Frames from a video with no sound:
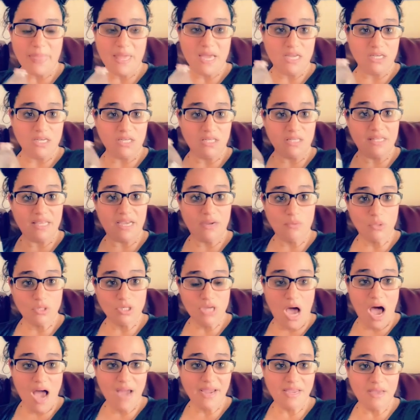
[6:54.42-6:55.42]
and they were
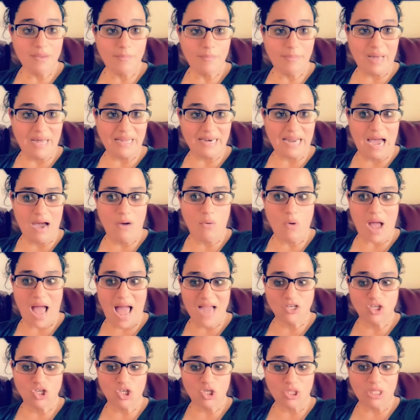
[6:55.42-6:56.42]
talking about how
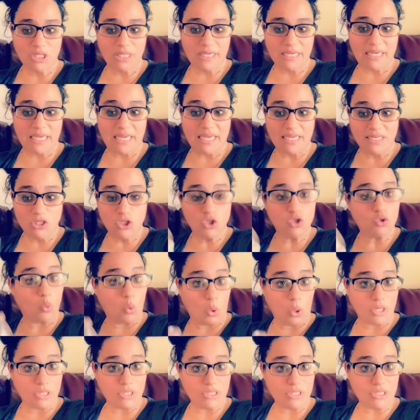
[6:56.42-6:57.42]
actually
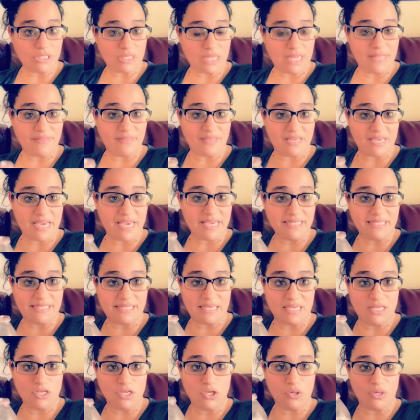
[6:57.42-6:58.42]
indoors in the
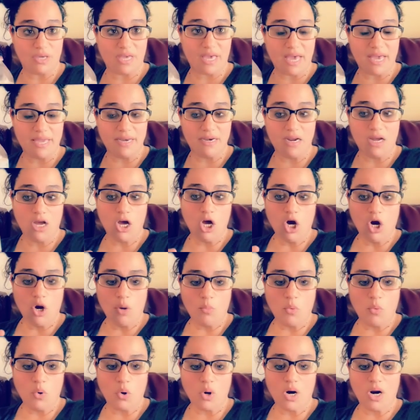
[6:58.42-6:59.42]
AC you get
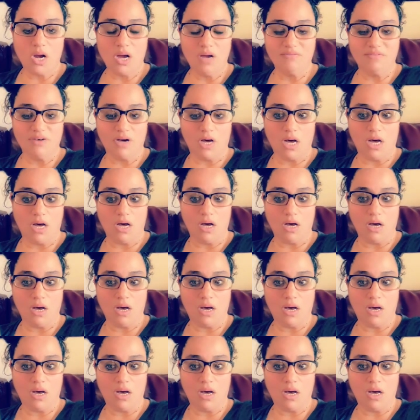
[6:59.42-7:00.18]
more of a